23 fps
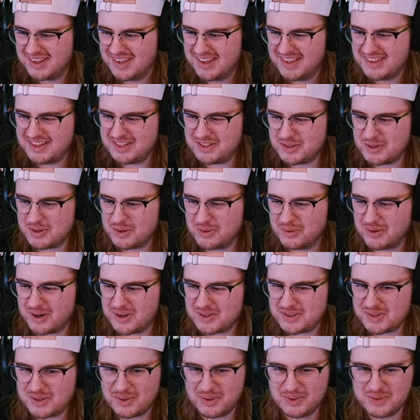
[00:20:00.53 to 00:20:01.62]
They just go across
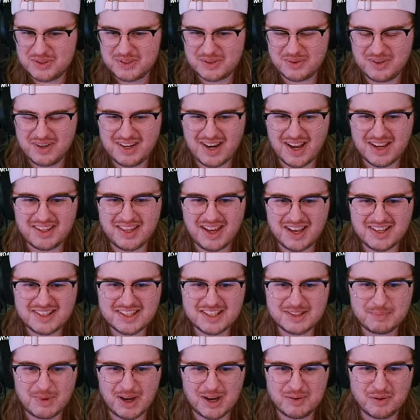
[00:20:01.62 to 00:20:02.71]
the whole screen. I guess
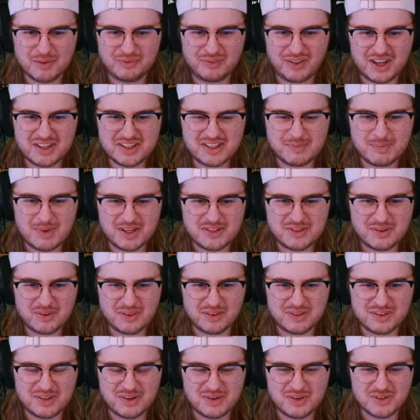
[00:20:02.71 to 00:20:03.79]
because my reflection makes sure the
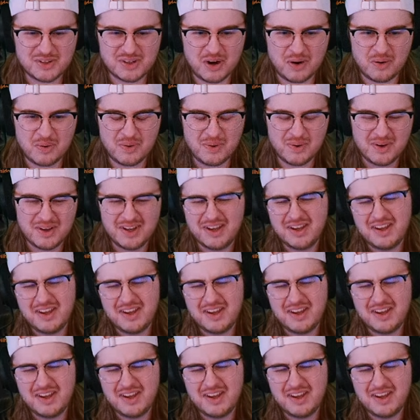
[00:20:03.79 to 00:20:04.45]
tears go